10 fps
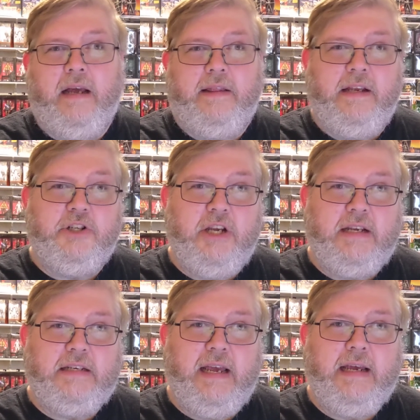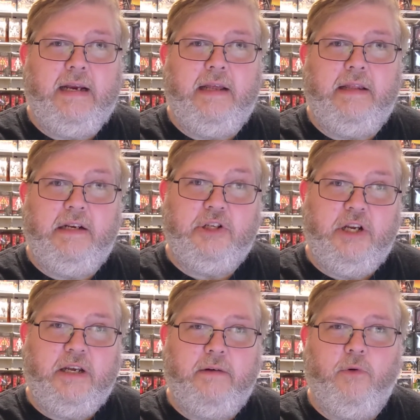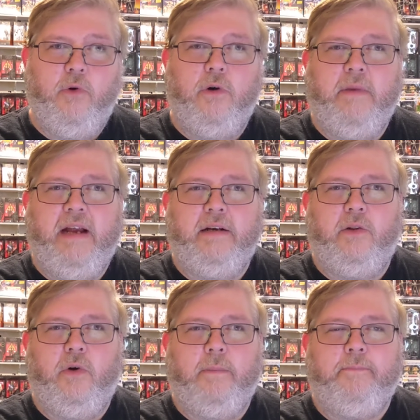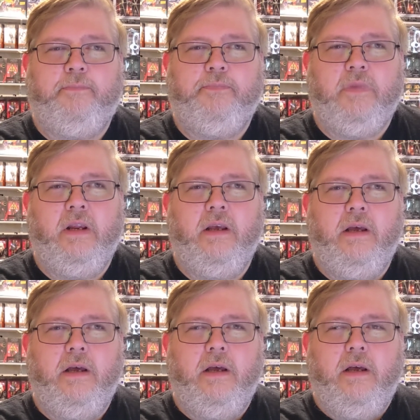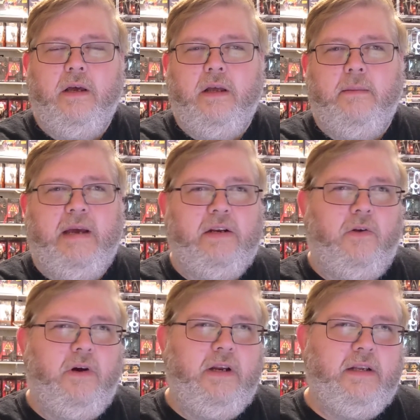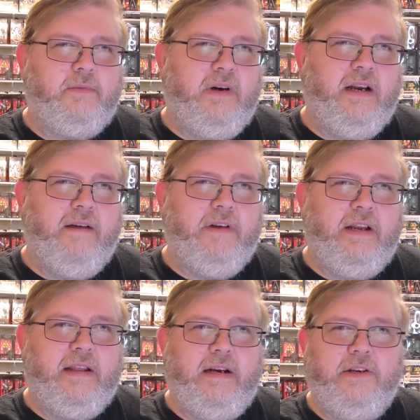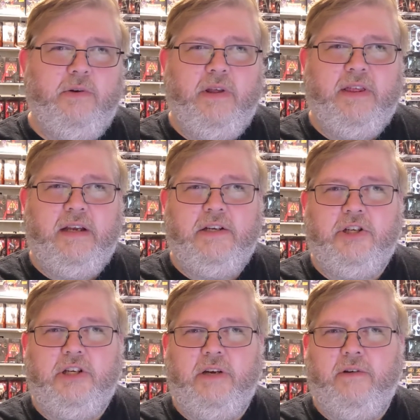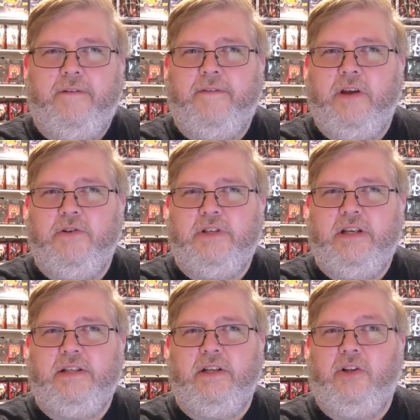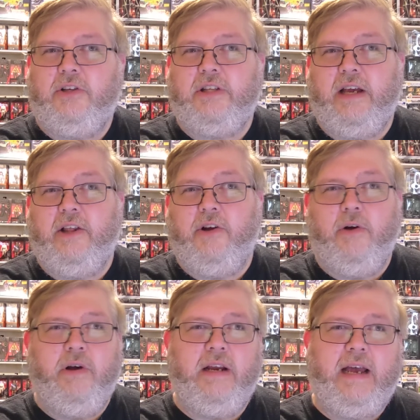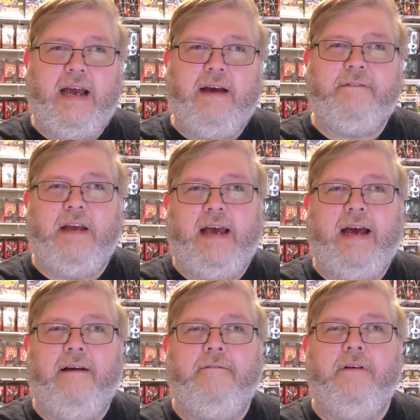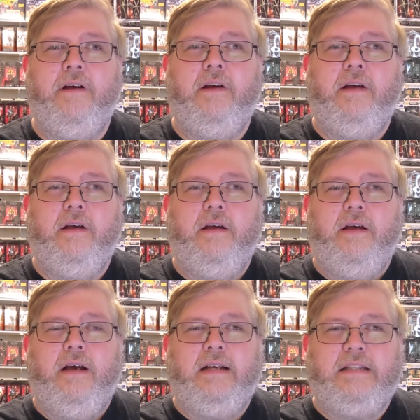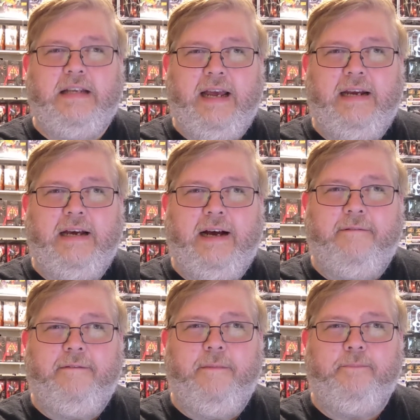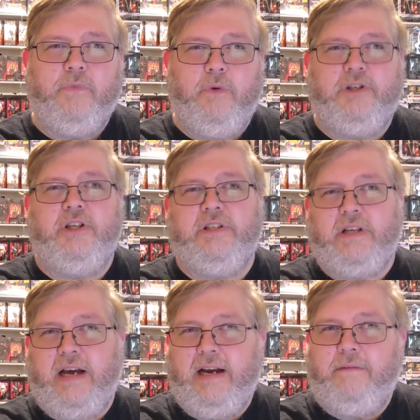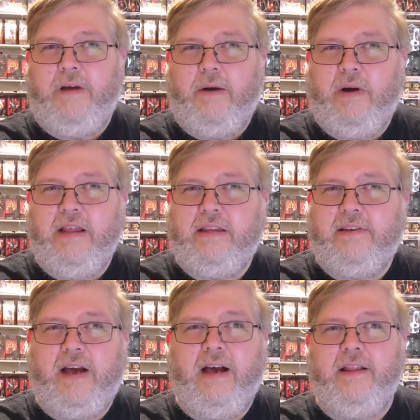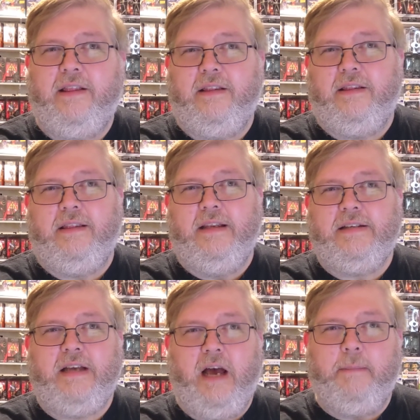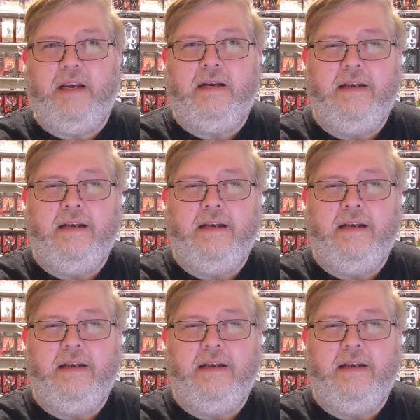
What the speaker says: And then she can take it, and then she can rule Mandalore. Mandalorian doesn't want to have anything to do with this. She refuses. It looks like they're going to have a standoff, which is kind of how I thought this coming.